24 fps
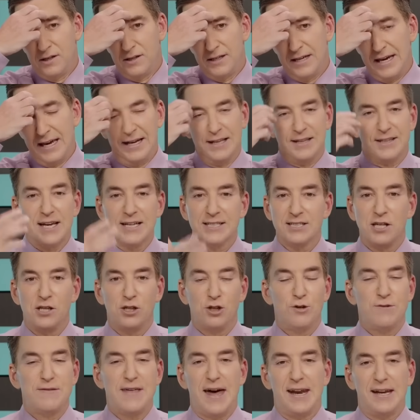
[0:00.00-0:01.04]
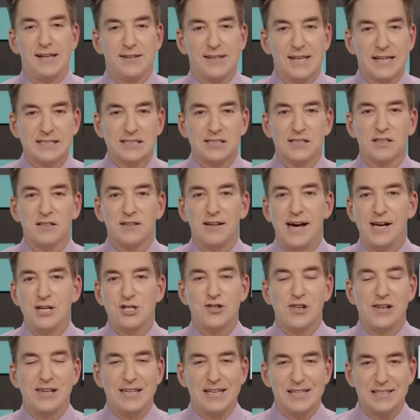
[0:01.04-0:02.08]
And it doesn't do that. It doesn't allege
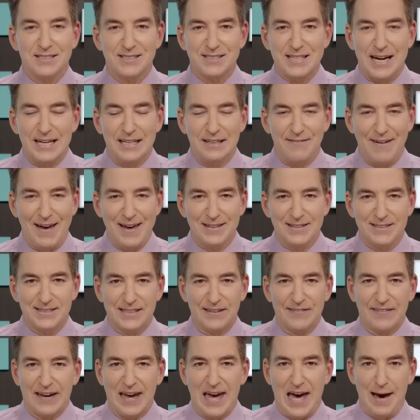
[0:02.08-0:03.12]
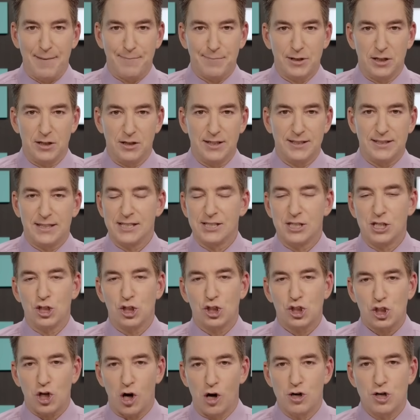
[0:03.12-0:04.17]
that he incited violence at the Capitol. It doesn't
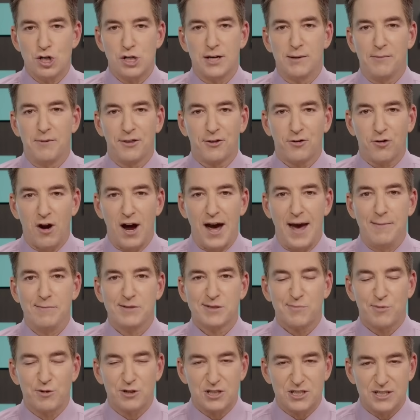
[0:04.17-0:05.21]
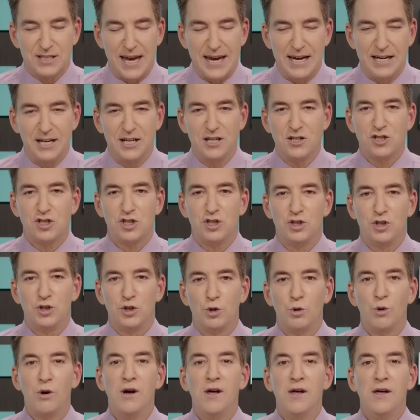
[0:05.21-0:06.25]
charge him with crimes pertaining
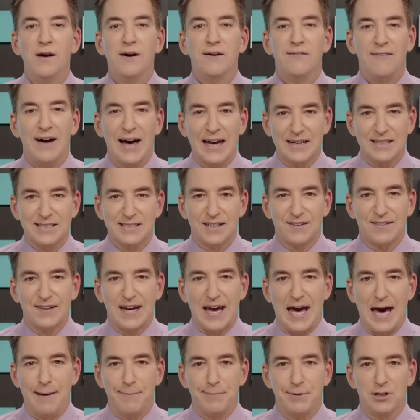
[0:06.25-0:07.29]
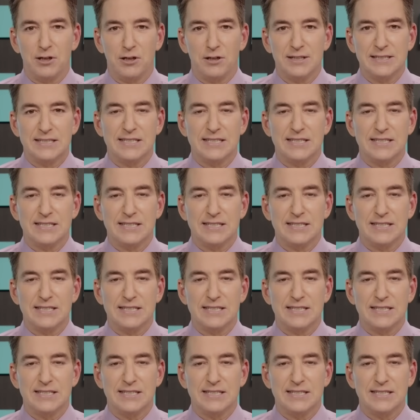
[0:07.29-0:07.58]
to violence at the Capitol.